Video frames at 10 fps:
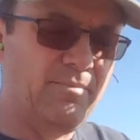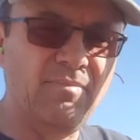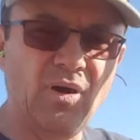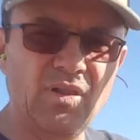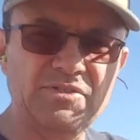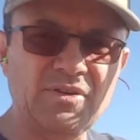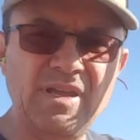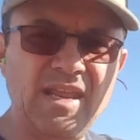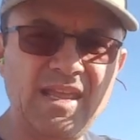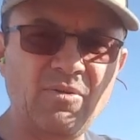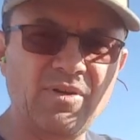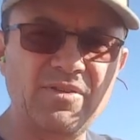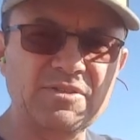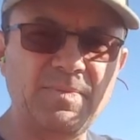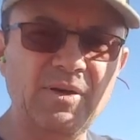bullets are hitting where
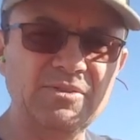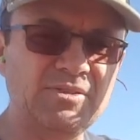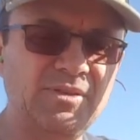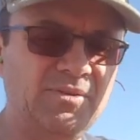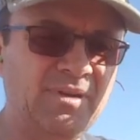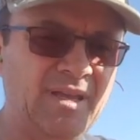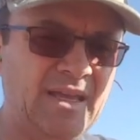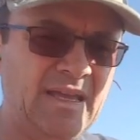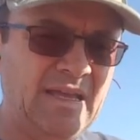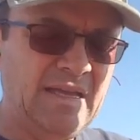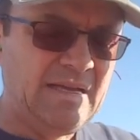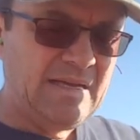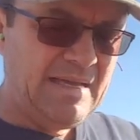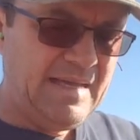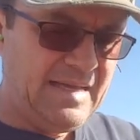they're supposed to,
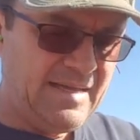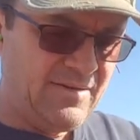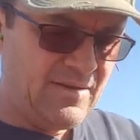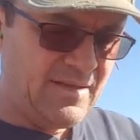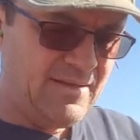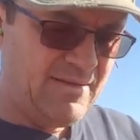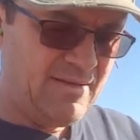and